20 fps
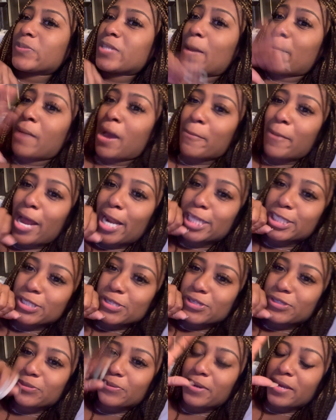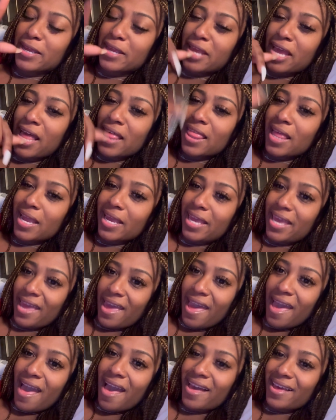my body's used to it. Y'all like,
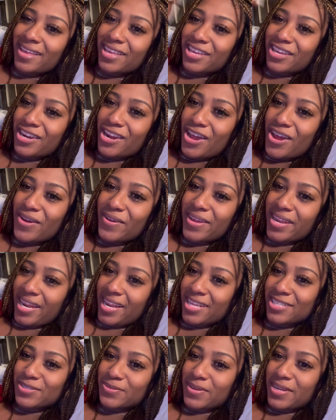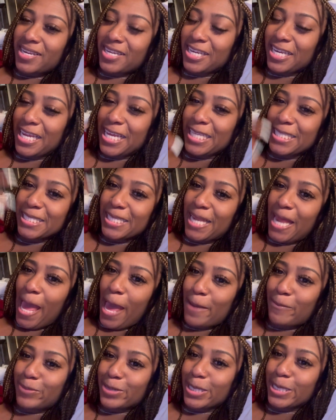yeah, you know, it is what it is. It
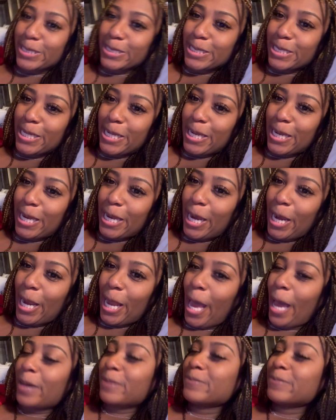happens. Da, da, da, da.